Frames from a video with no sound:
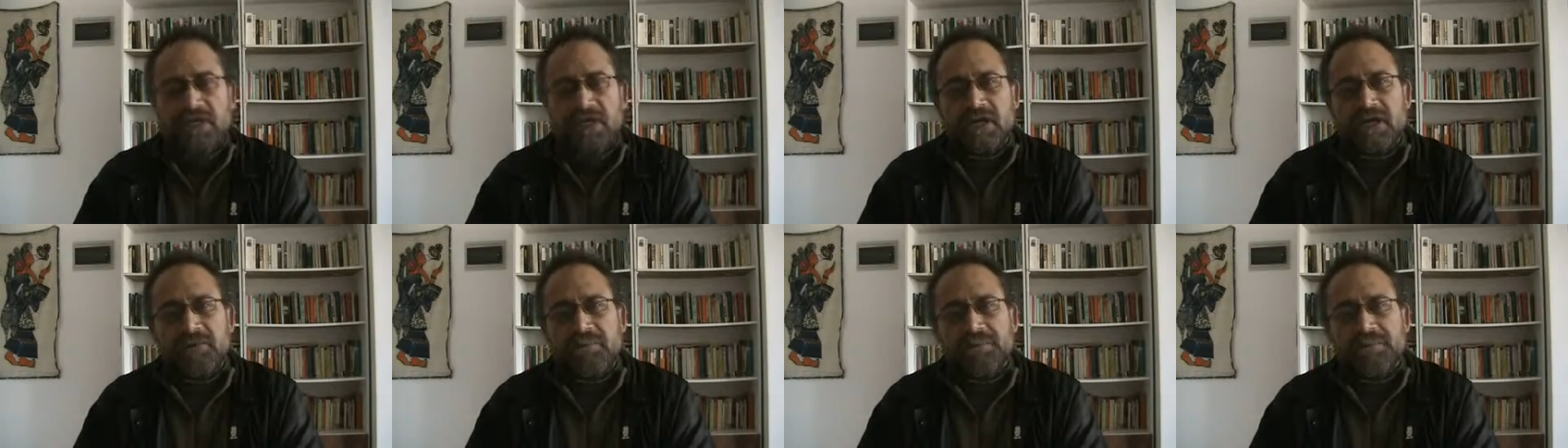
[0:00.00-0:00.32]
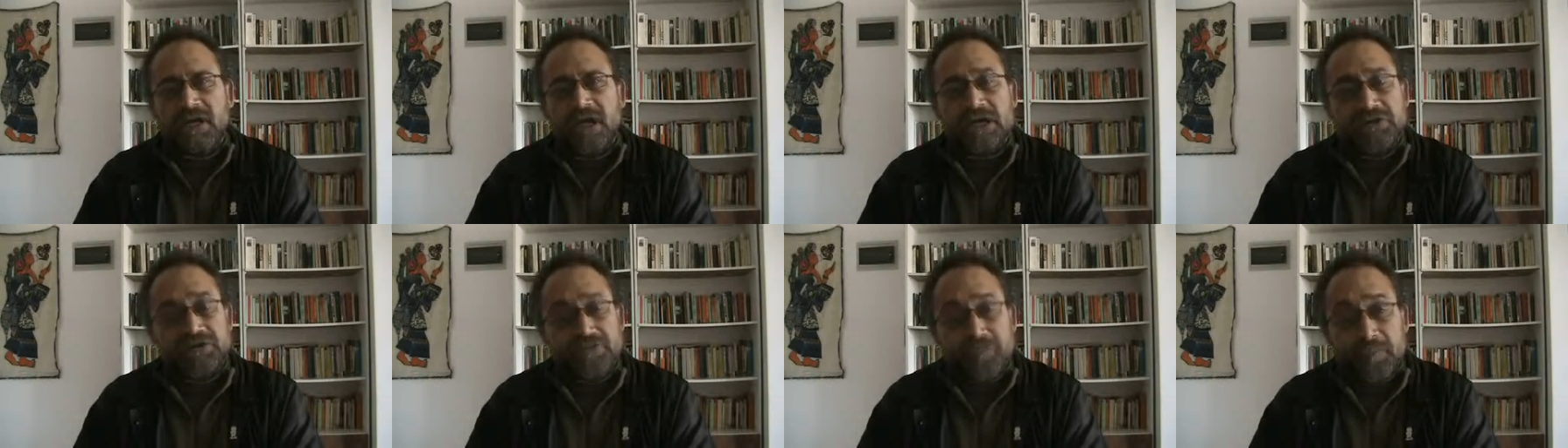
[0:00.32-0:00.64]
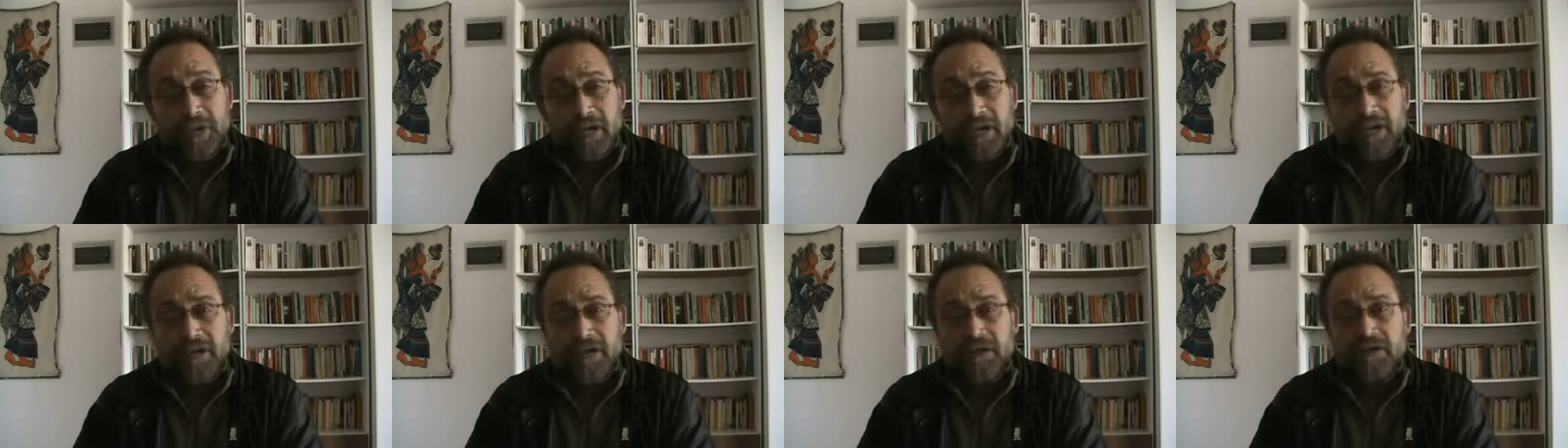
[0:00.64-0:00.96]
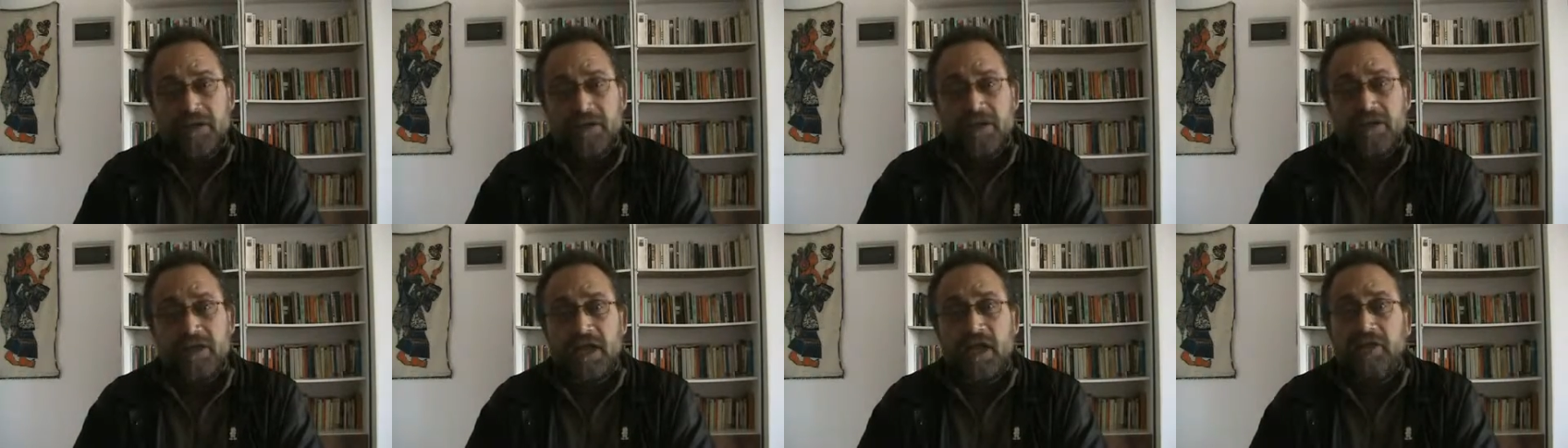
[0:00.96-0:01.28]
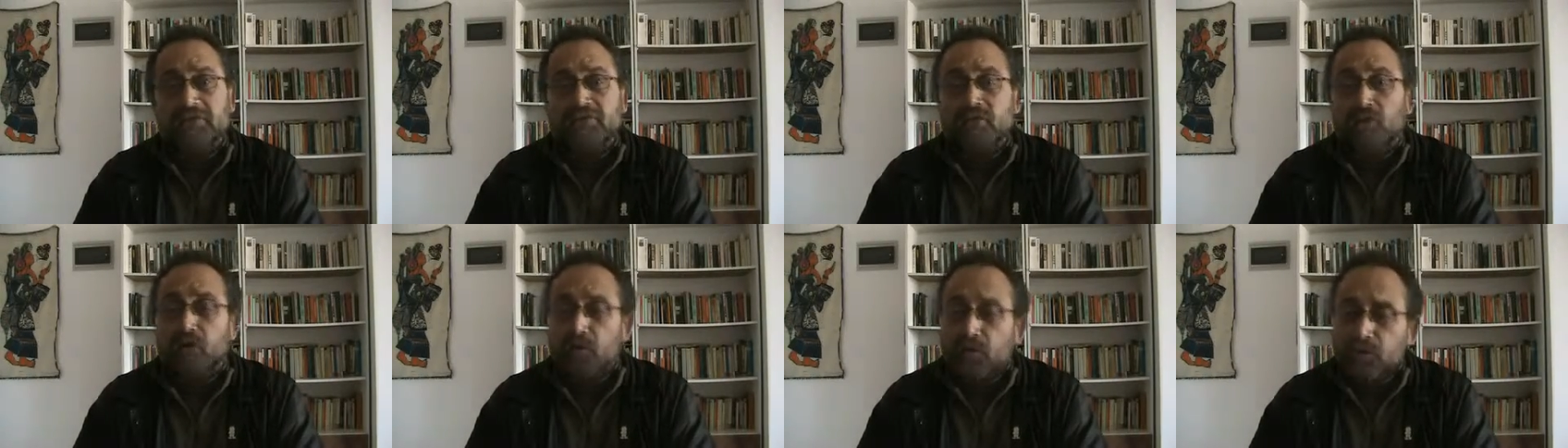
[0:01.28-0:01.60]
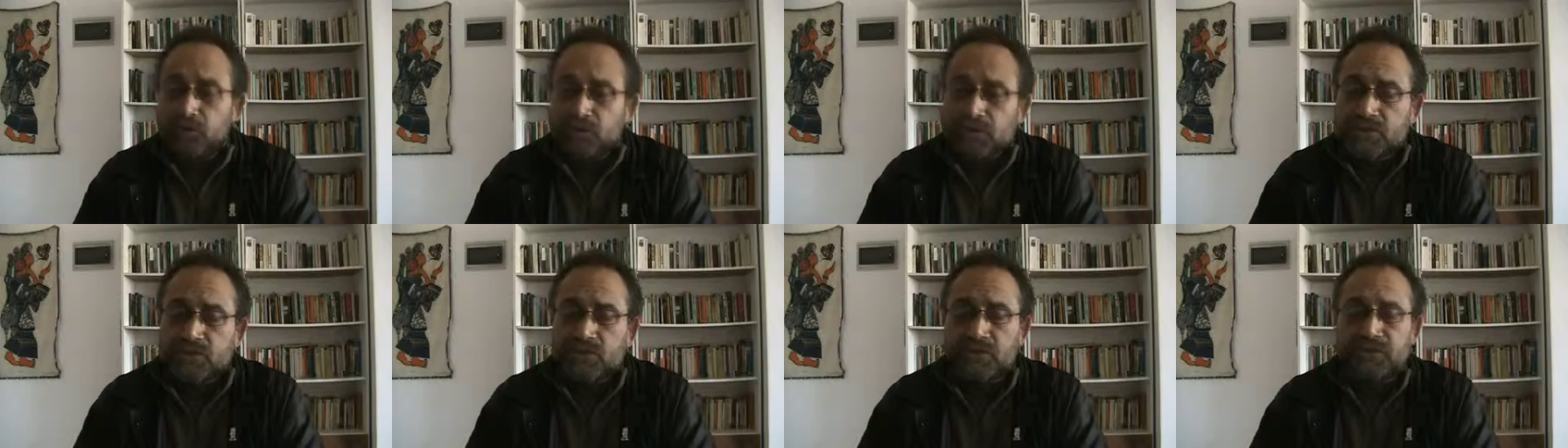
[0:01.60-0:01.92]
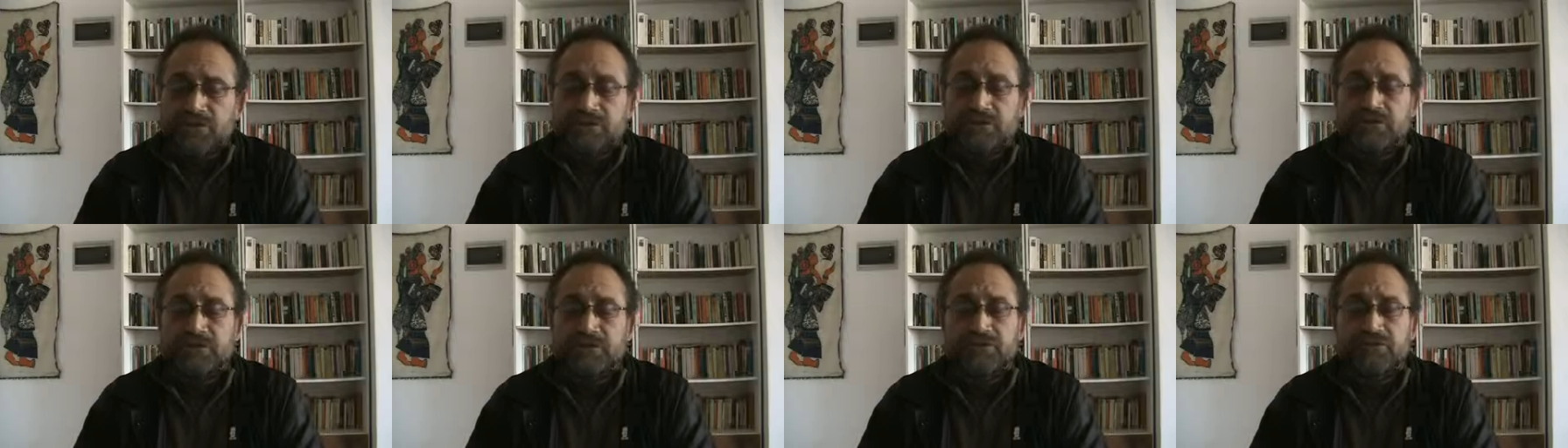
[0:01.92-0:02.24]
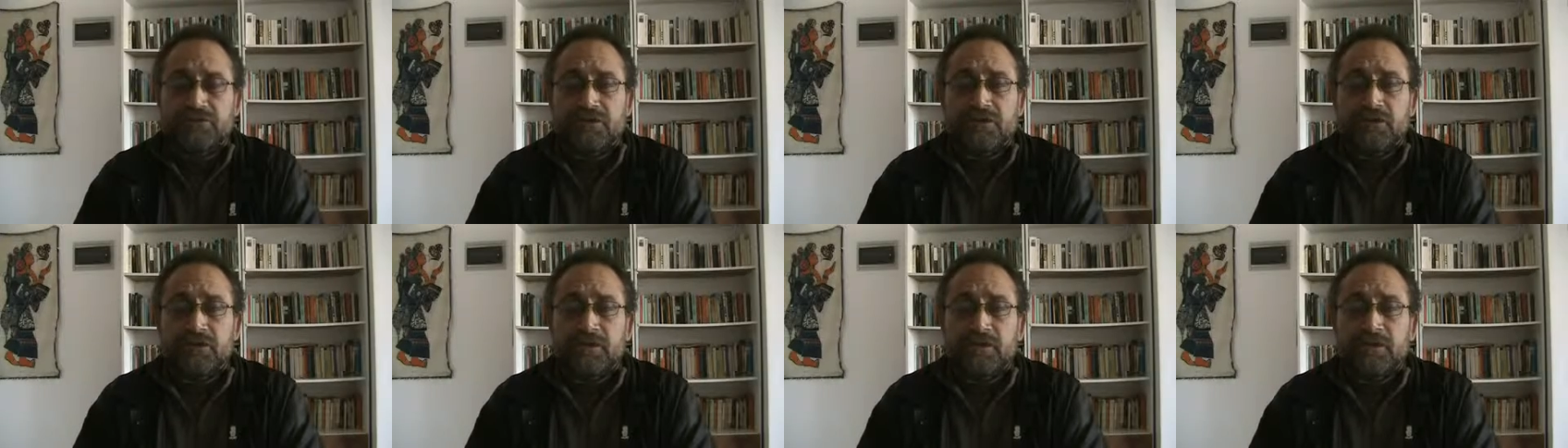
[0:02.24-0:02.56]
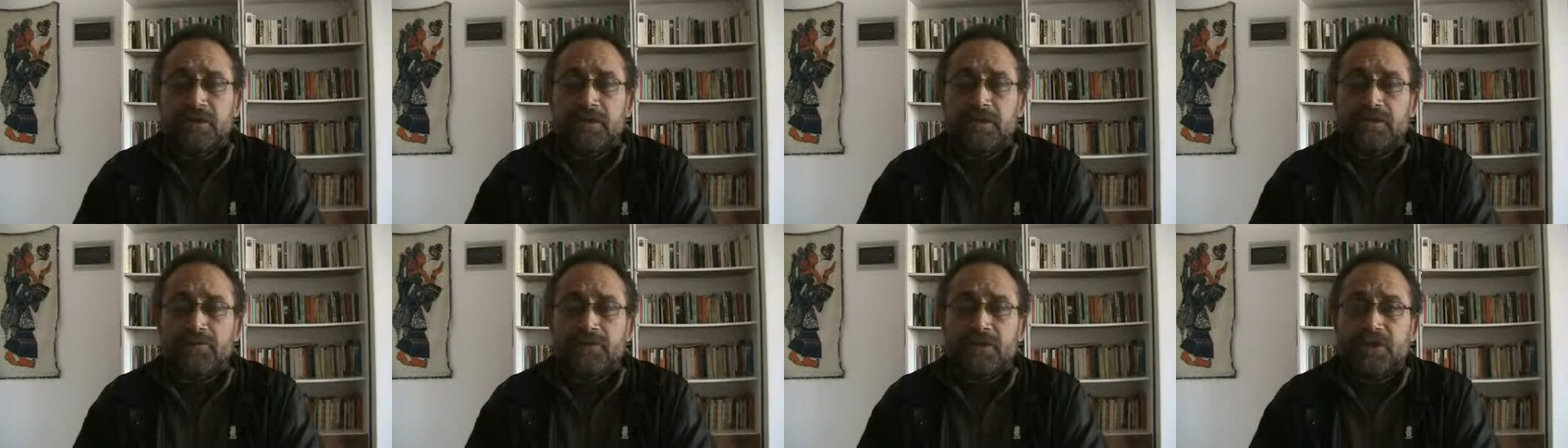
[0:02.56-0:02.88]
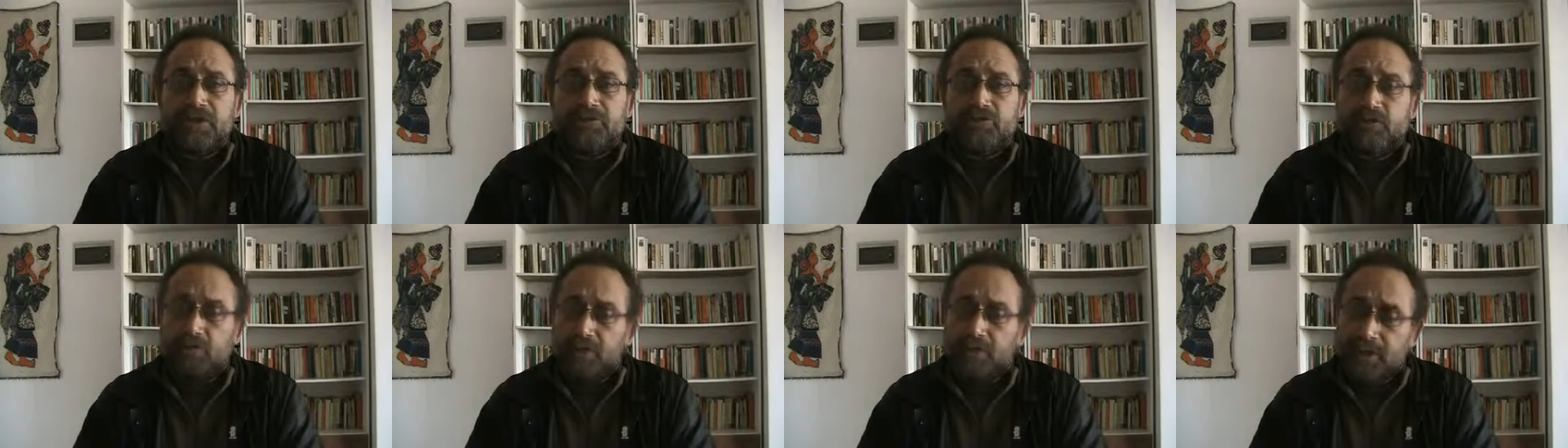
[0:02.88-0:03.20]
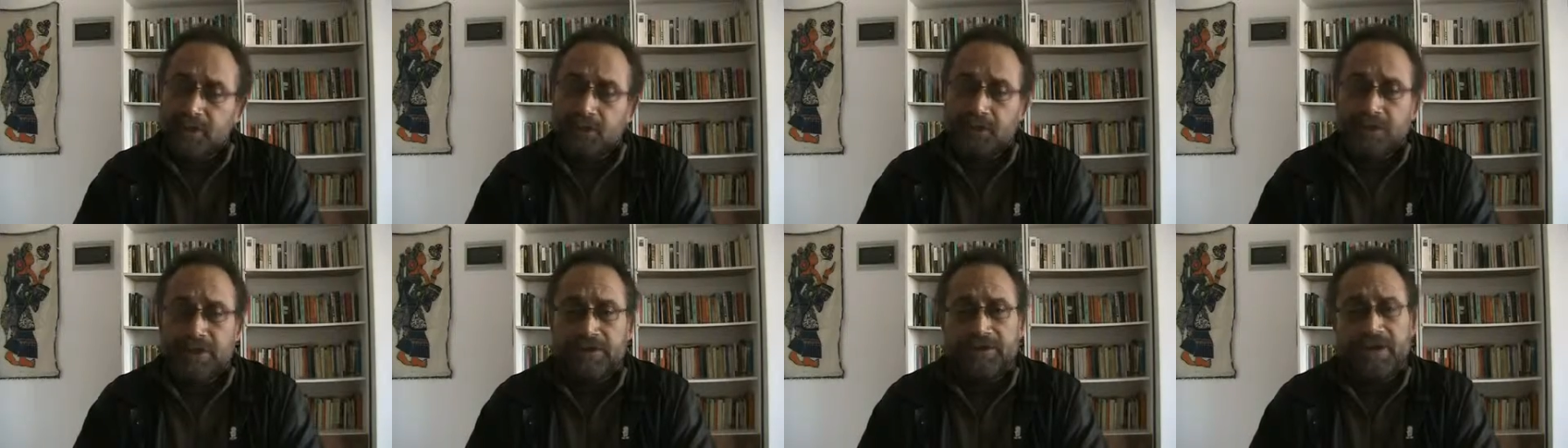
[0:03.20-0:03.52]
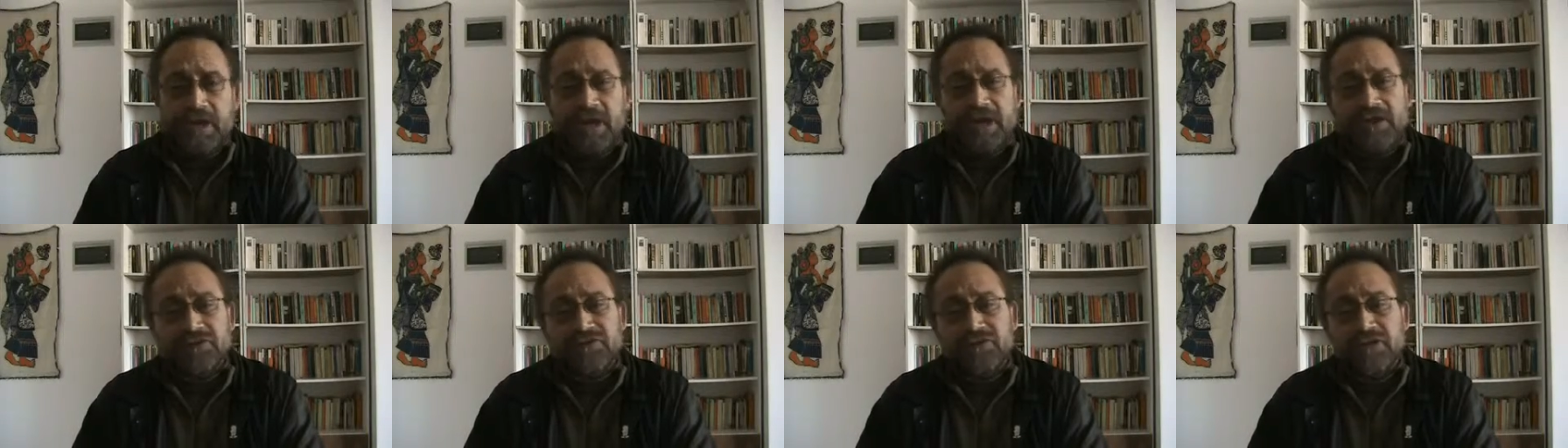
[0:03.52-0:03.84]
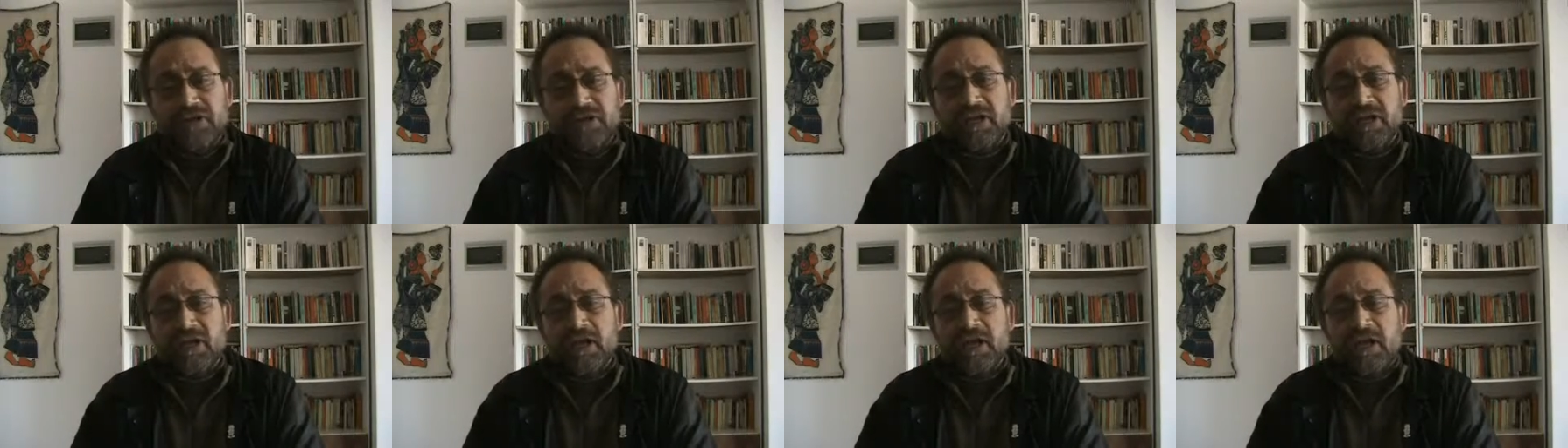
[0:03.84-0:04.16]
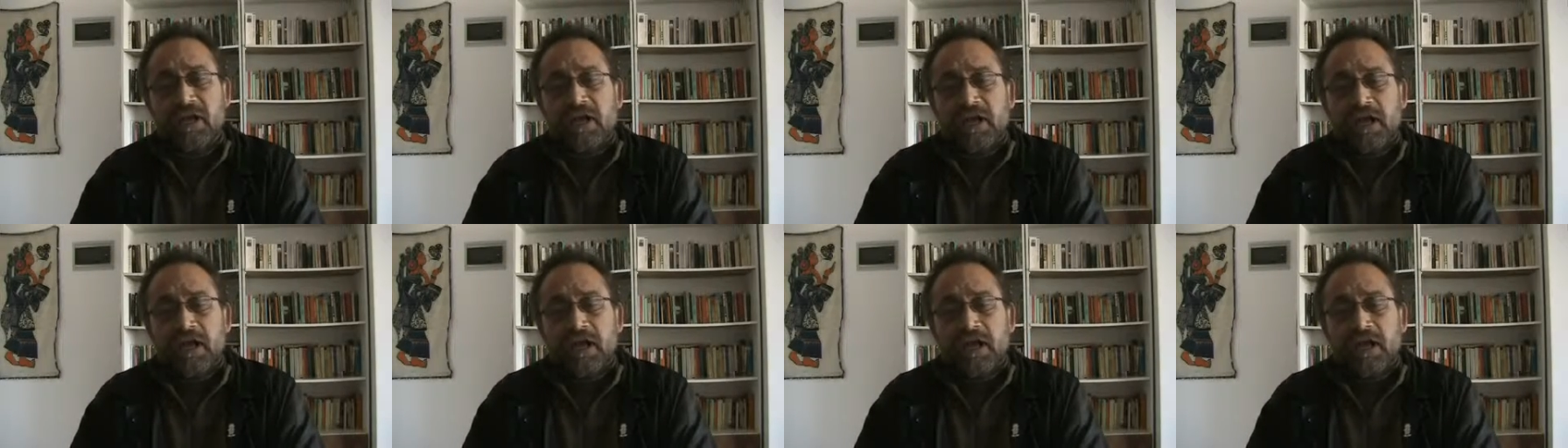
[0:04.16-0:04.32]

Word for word: admired and I have always wanted to be with, actually.